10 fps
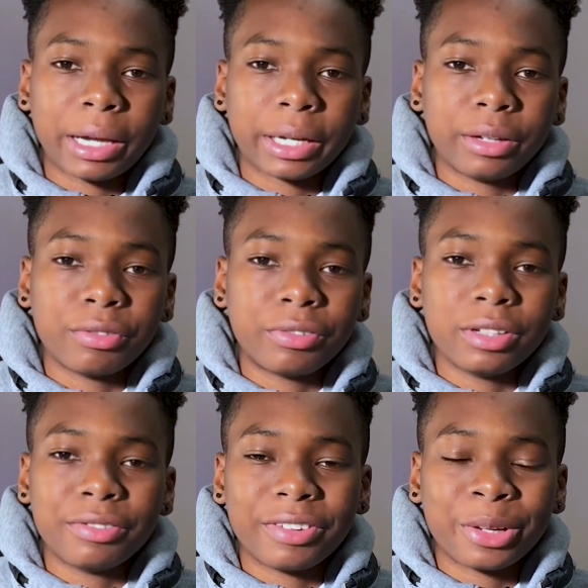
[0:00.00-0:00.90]
back in full
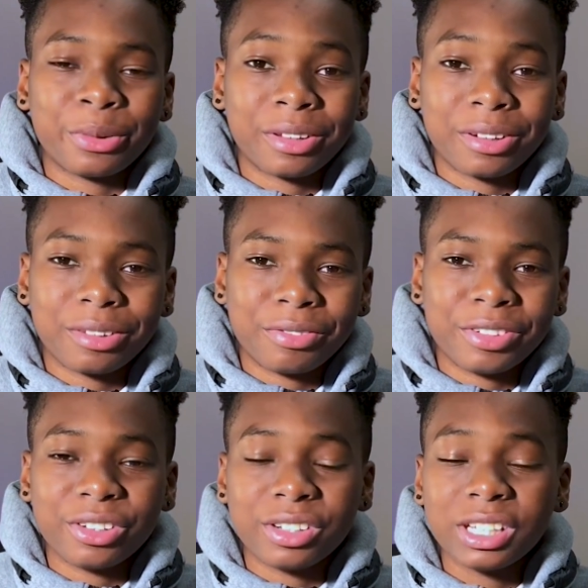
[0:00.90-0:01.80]
effect with another
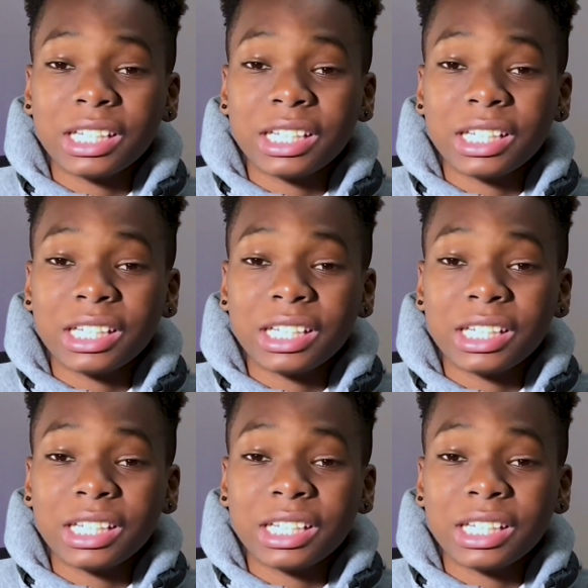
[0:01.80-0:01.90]
video.